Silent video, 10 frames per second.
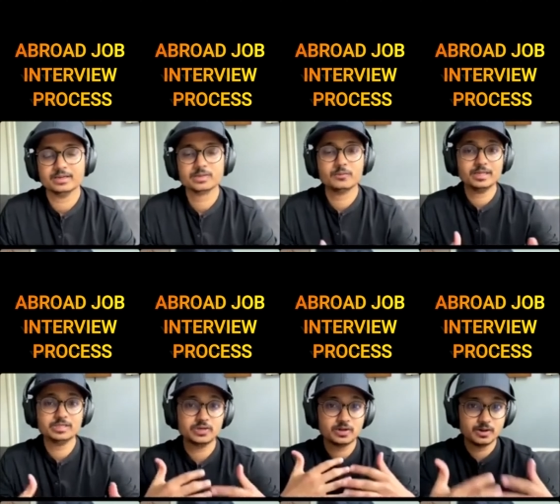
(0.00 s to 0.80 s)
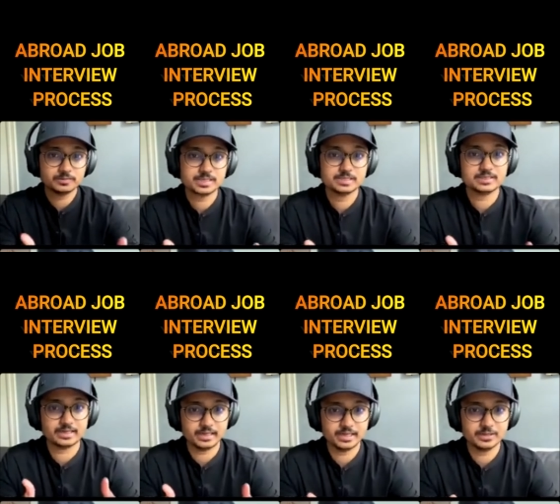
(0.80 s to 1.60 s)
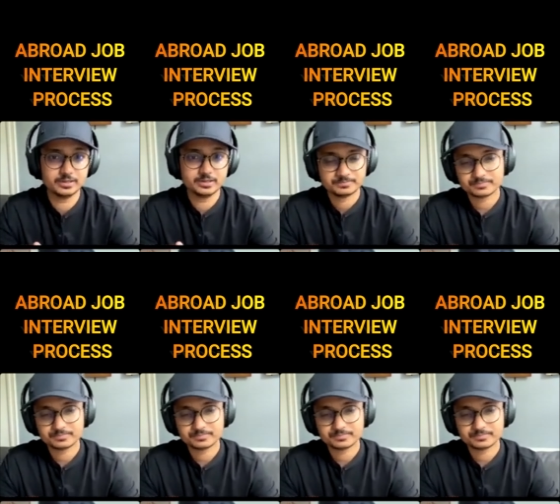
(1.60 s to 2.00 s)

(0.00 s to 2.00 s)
So once your comm skills are really good,